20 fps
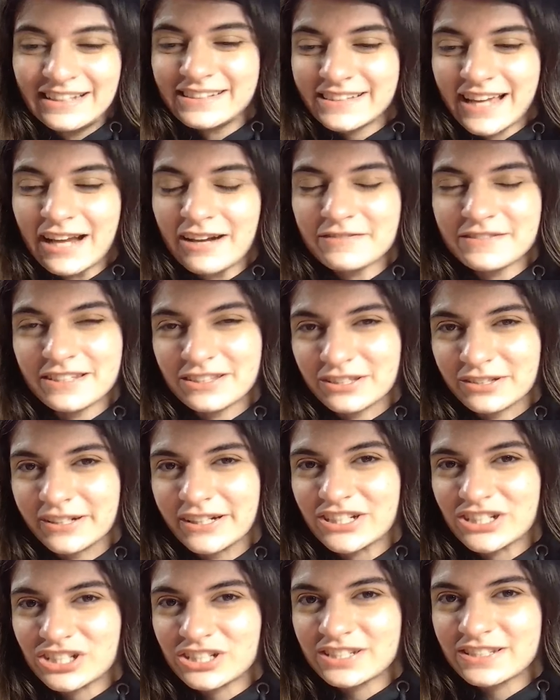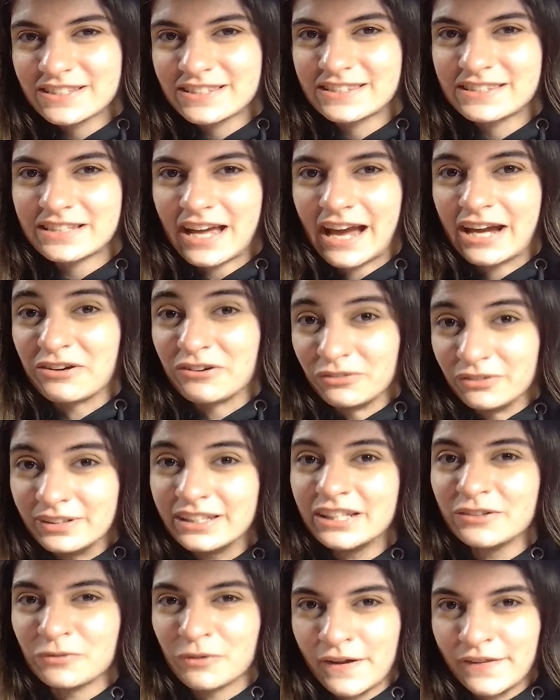kind of situations, I
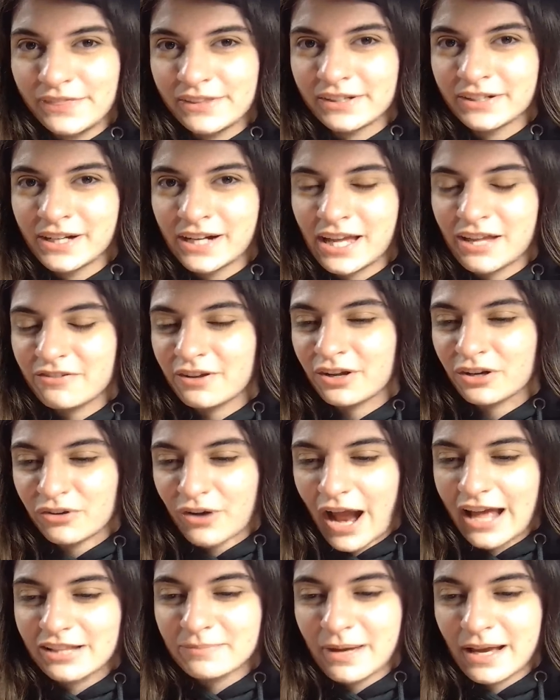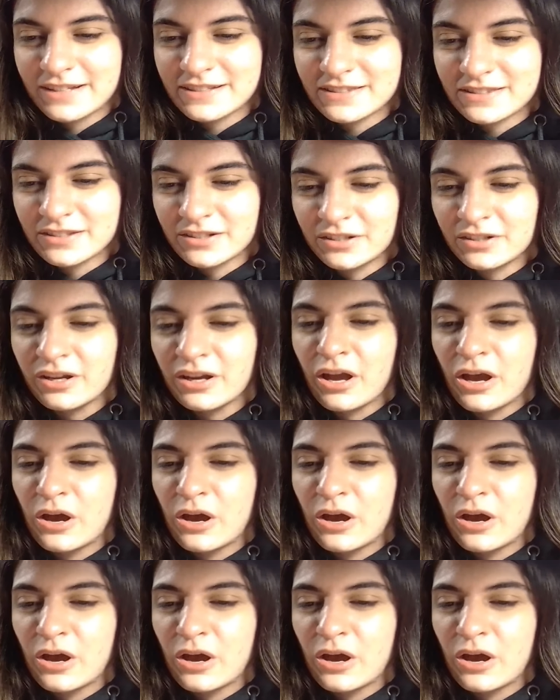really wonder if a grandmaster